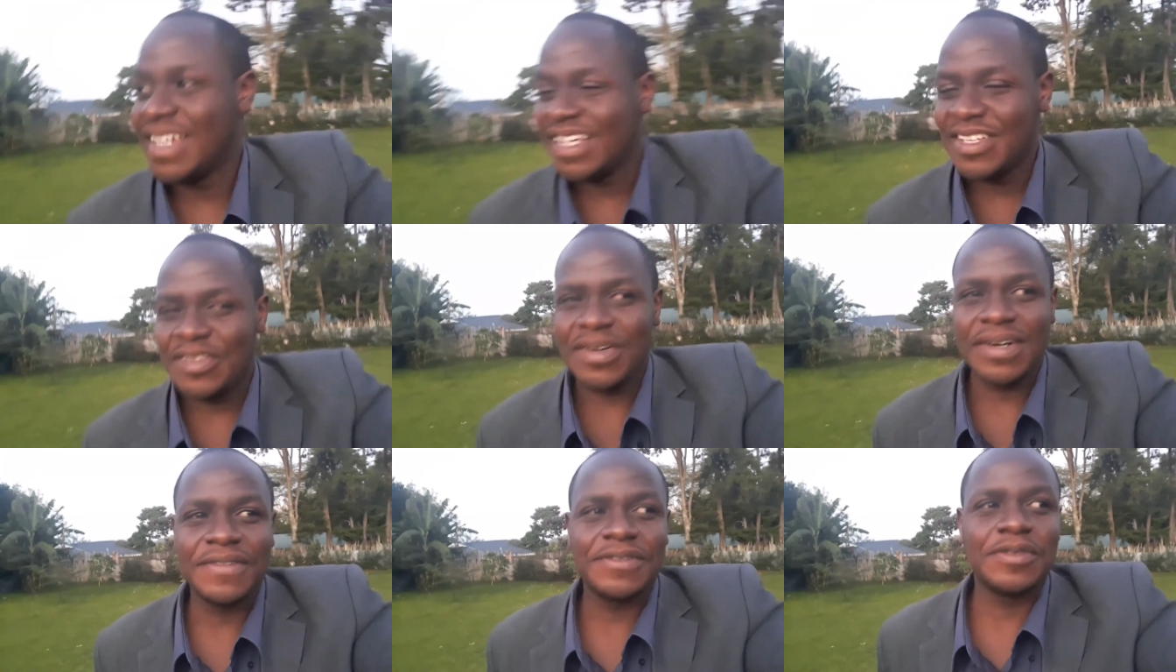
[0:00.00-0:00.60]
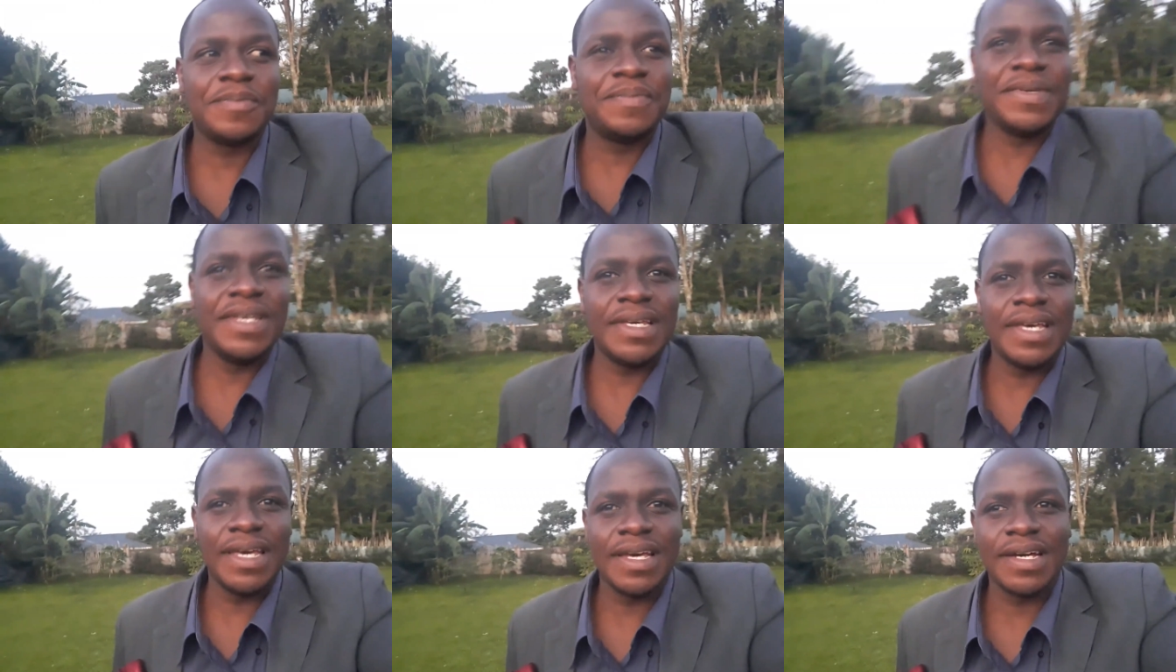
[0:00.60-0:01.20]
You have to
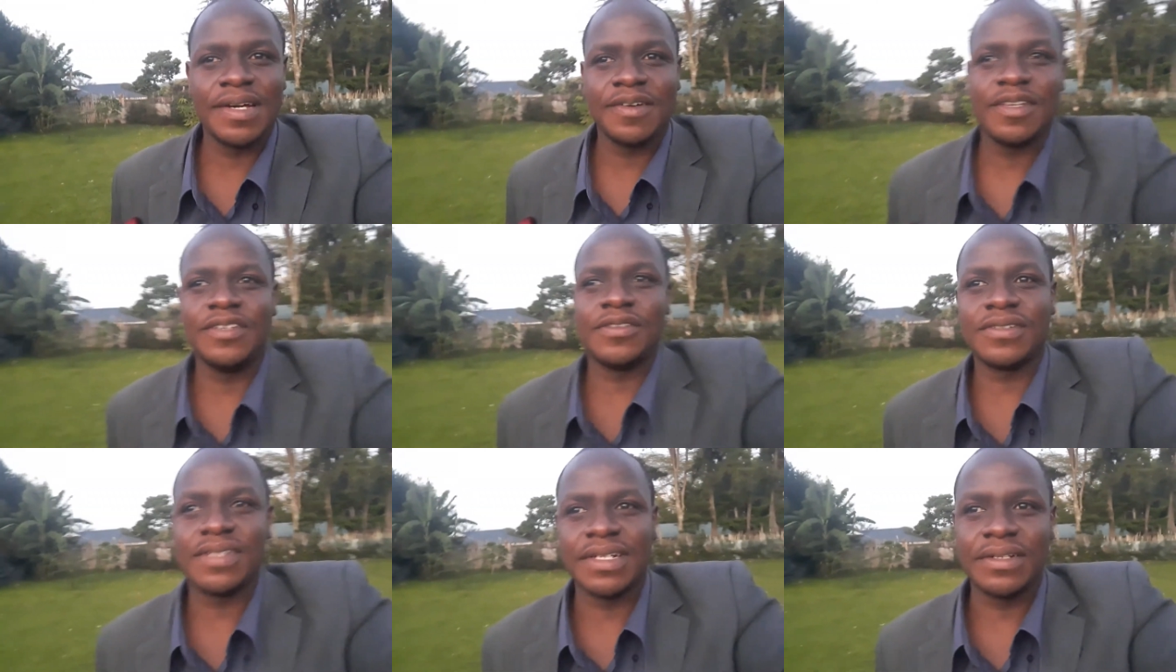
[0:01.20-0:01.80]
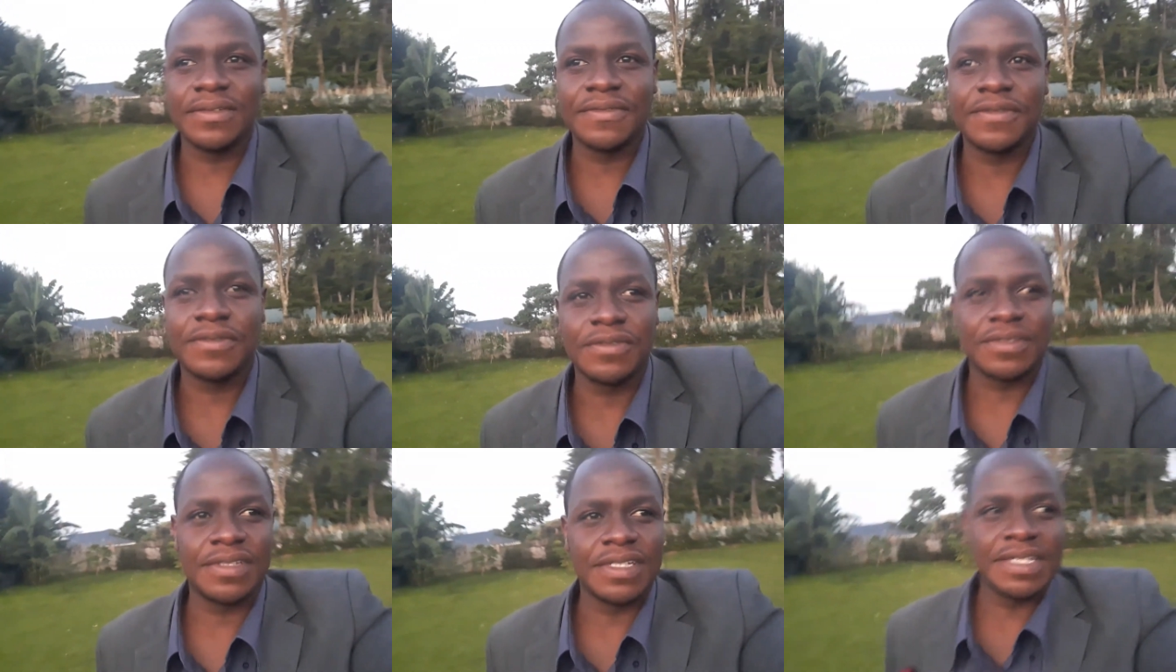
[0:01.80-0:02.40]
be here yourself
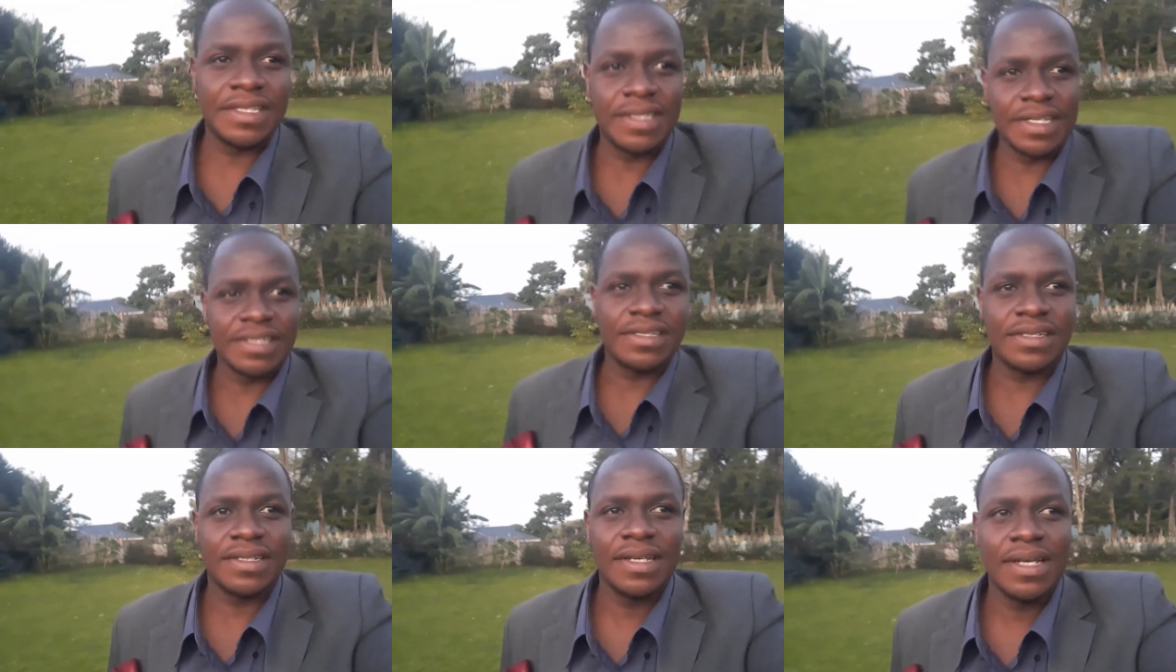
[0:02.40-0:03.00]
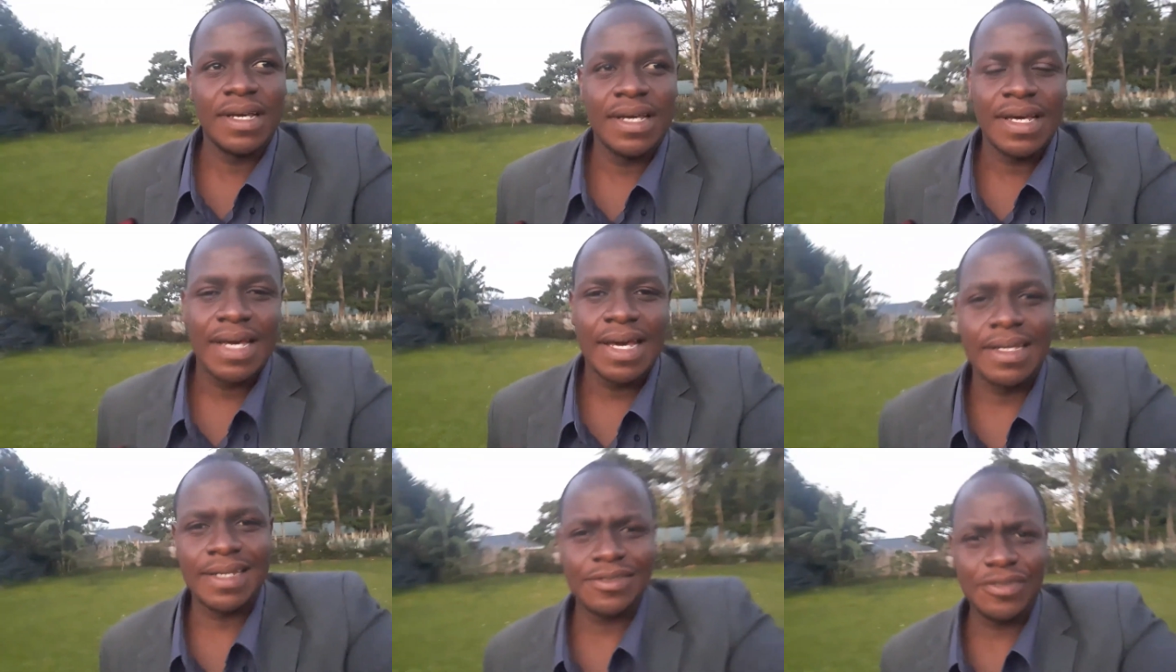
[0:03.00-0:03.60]
to see this
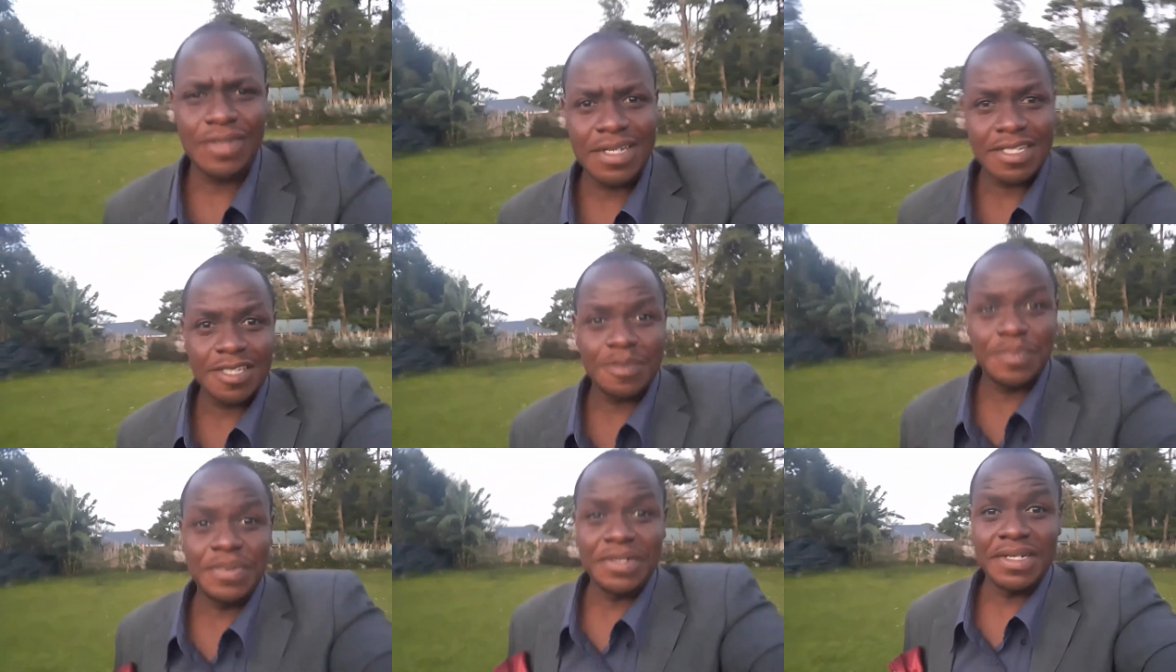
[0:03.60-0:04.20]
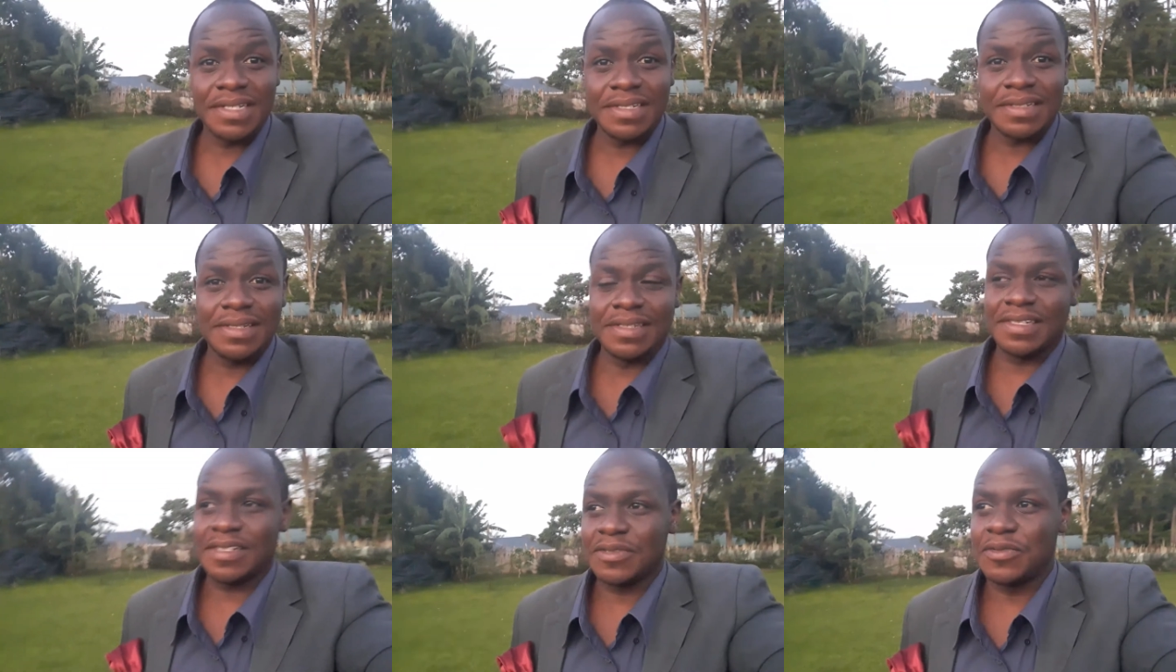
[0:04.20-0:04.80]
and actually experience
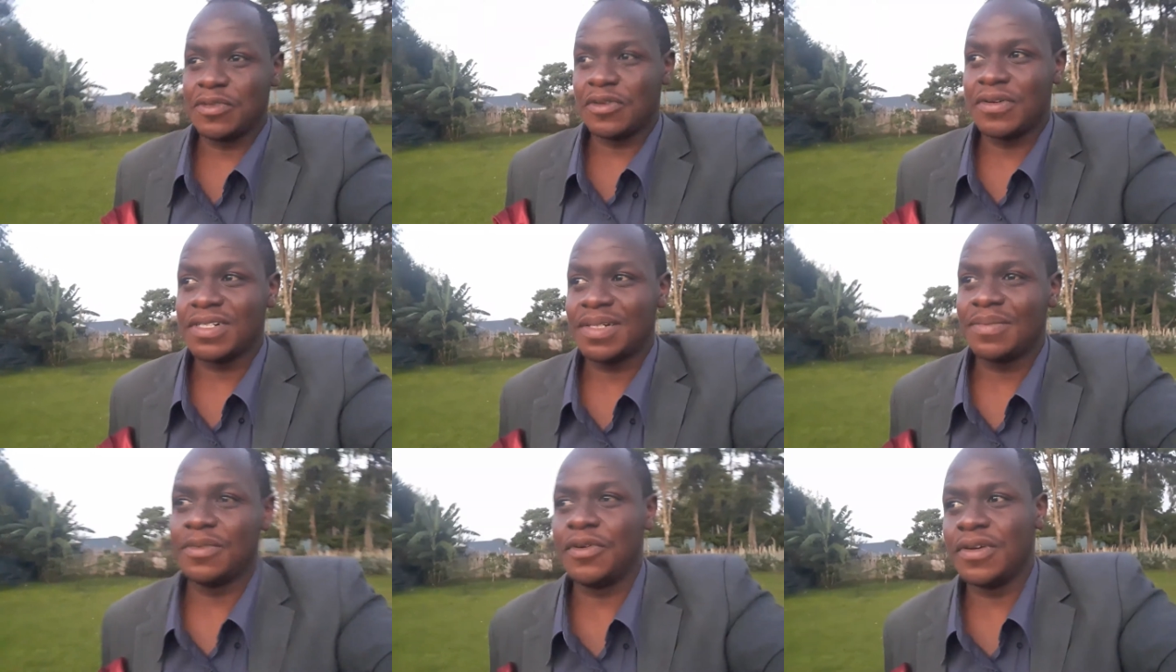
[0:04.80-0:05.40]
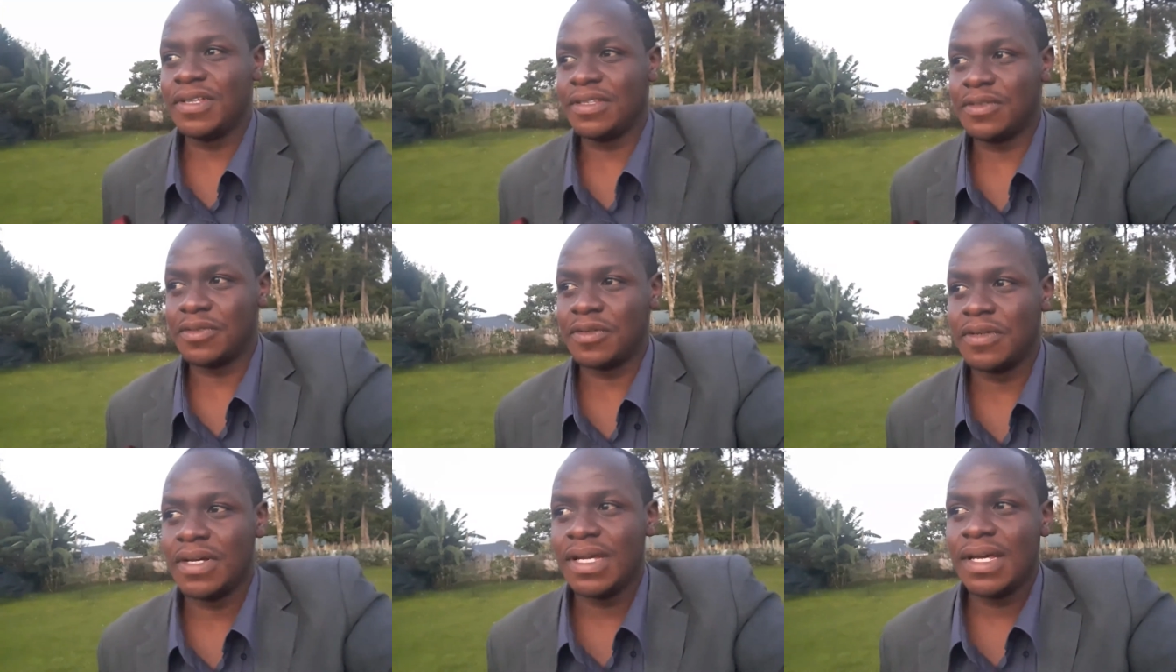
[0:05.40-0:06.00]
this to know what I'm going
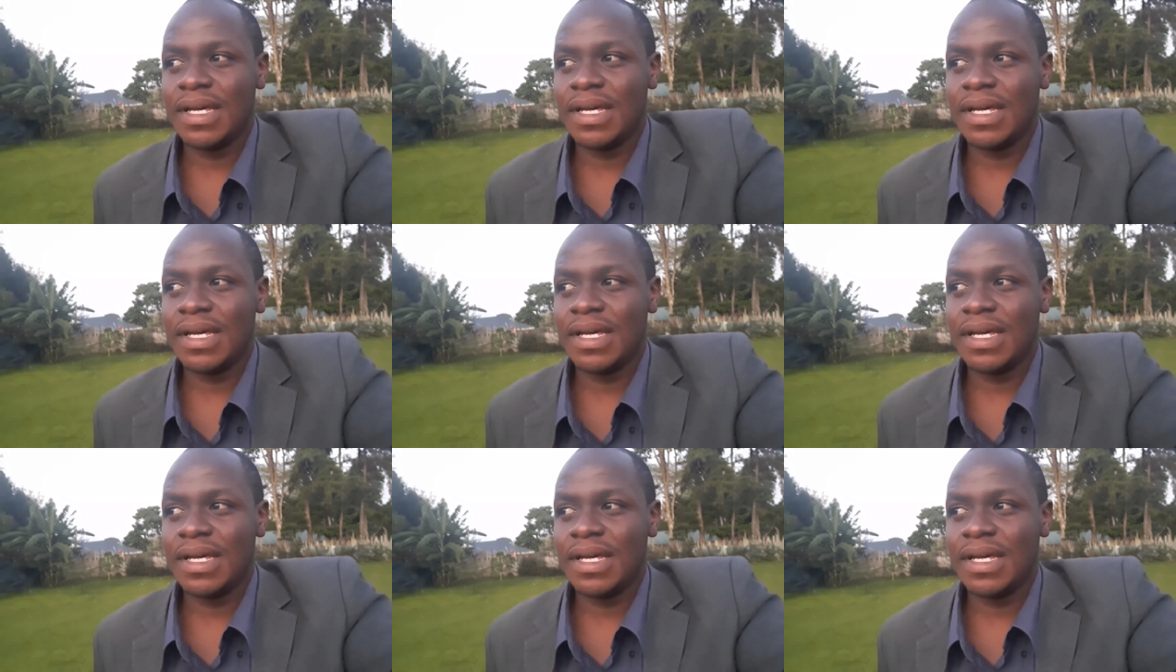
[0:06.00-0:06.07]
through.